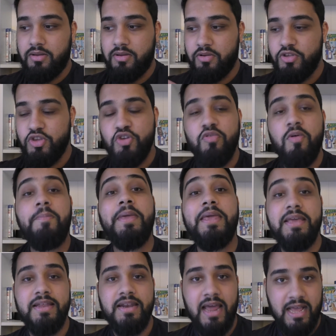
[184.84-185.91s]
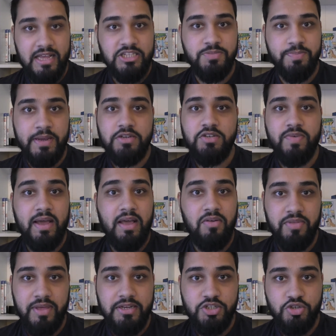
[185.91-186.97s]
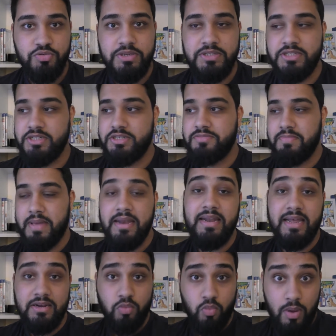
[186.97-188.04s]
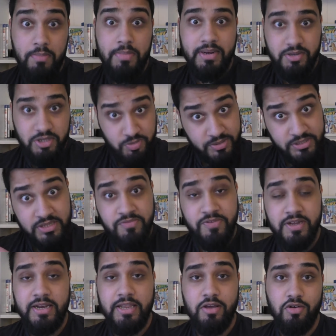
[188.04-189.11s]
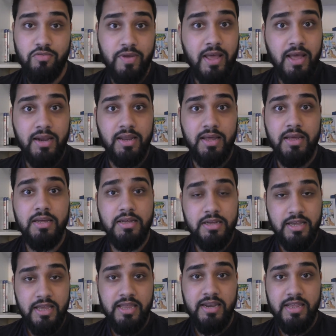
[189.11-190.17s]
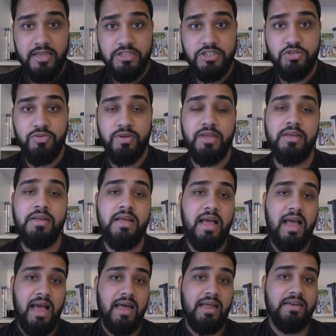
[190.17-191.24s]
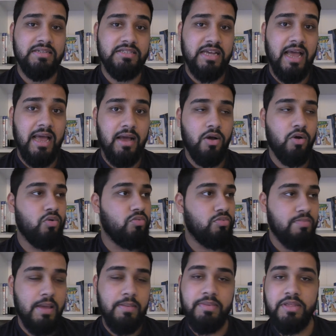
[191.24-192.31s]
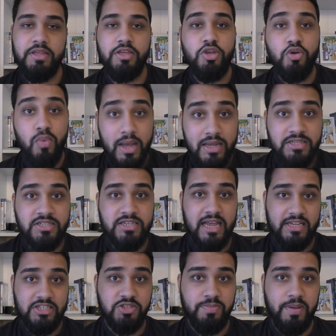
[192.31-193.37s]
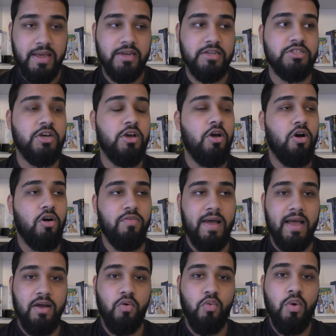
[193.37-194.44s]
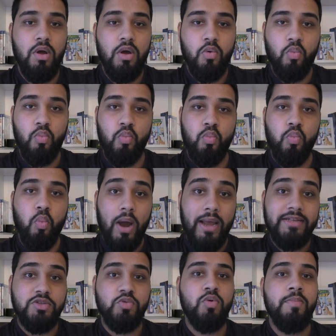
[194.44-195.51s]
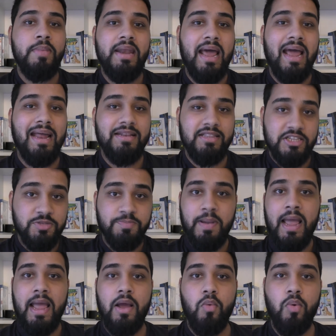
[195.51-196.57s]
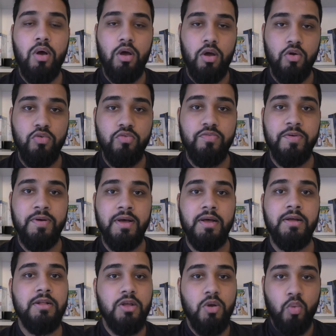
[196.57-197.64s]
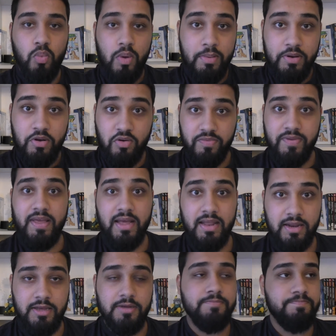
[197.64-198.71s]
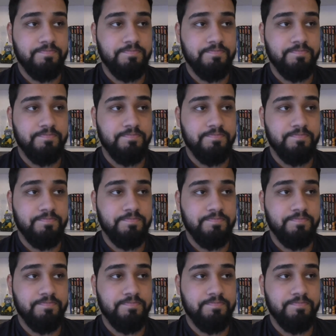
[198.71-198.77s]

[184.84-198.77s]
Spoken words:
European aspect of how they treated men and women specifically of color in history, and how maybe the US aspect of how white women had this power over women of color,